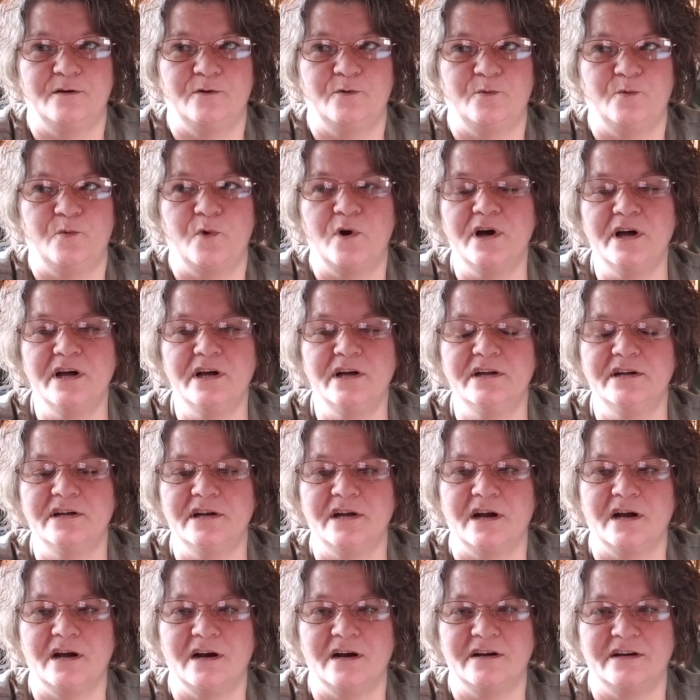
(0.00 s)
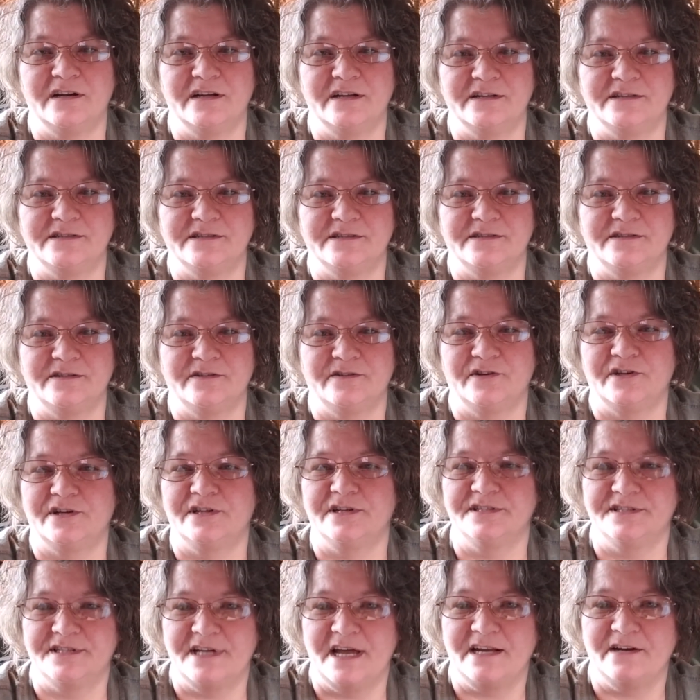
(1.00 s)
what an artist or a
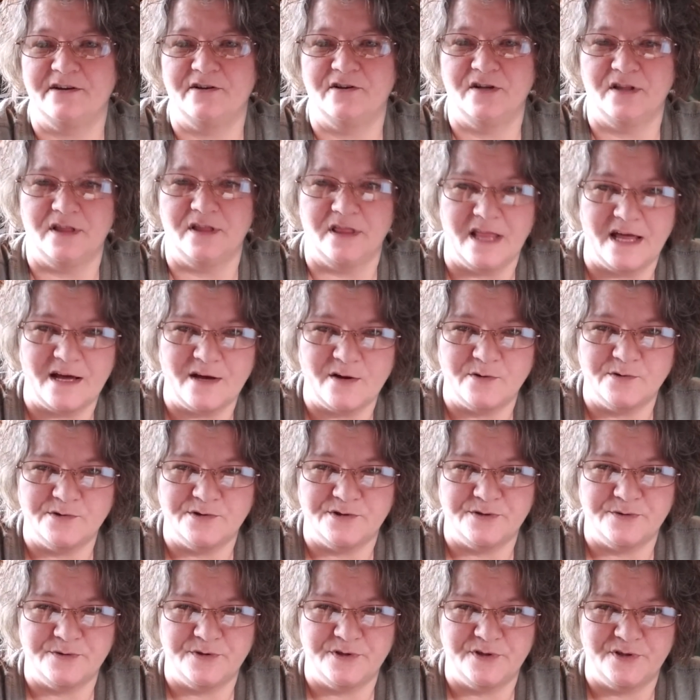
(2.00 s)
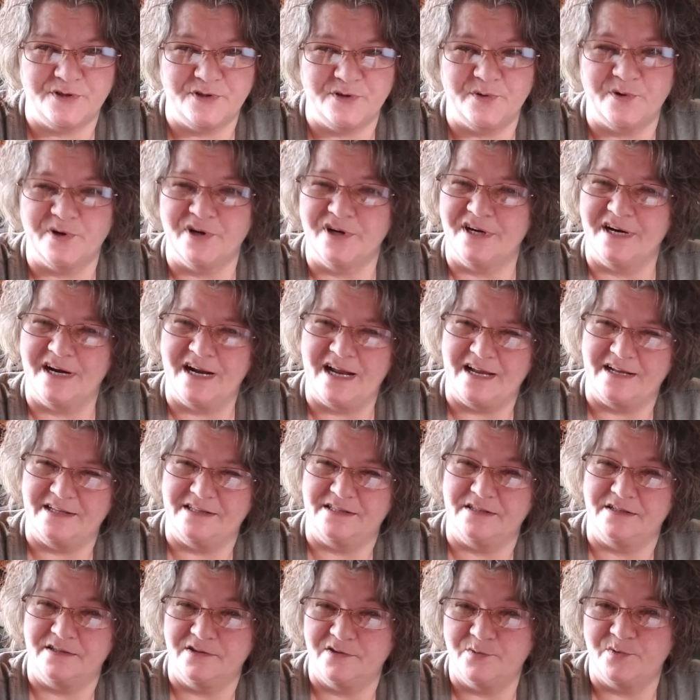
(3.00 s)
designer allows you to do or not
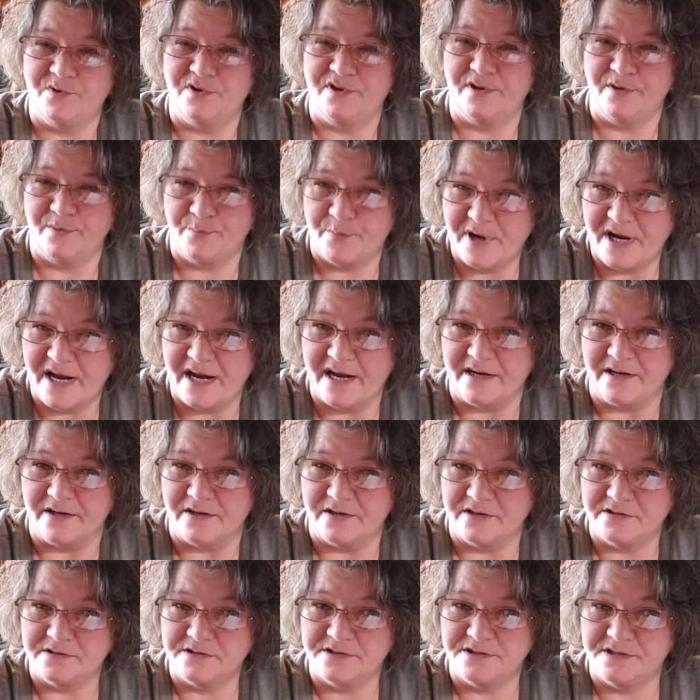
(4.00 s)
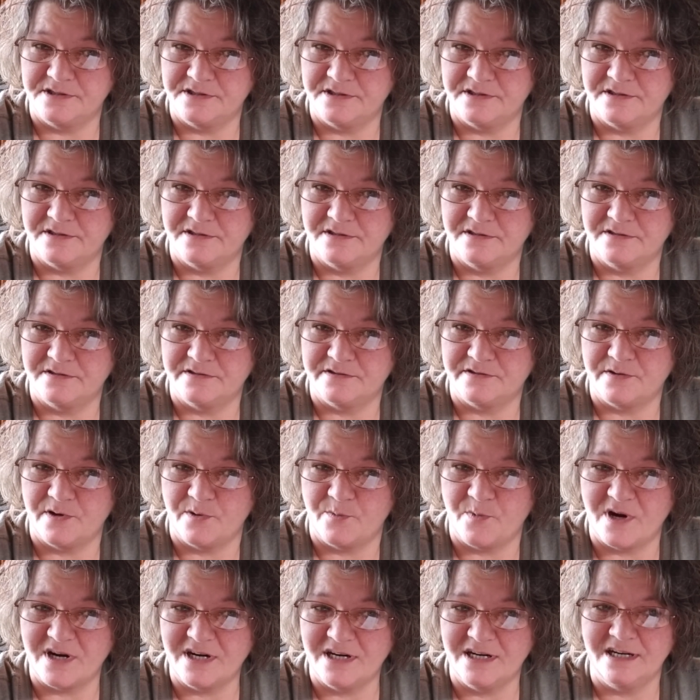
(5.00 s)
to do with their patterns. So I
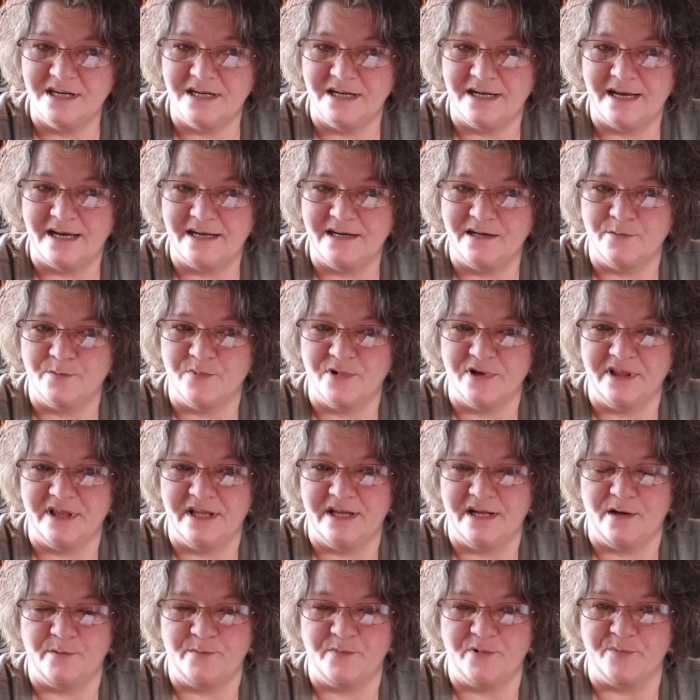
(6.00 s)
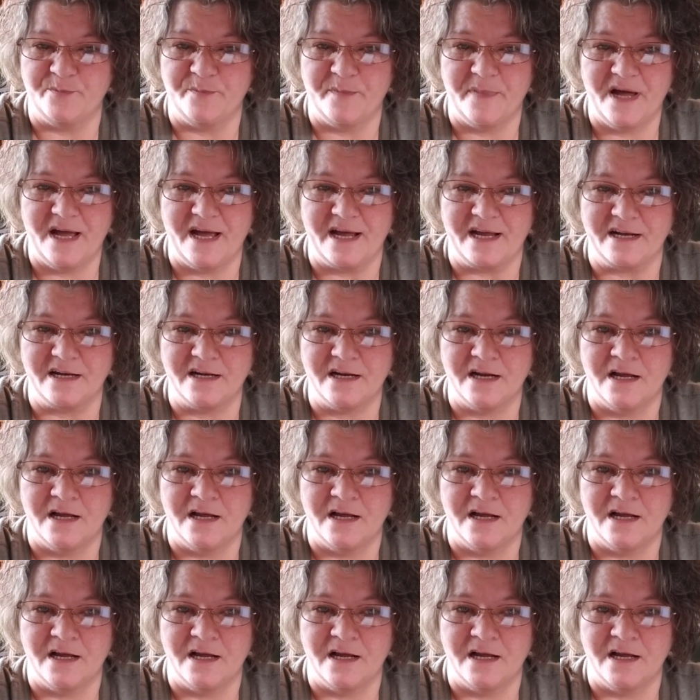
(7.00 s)
wanted to kind of bring that up with mine.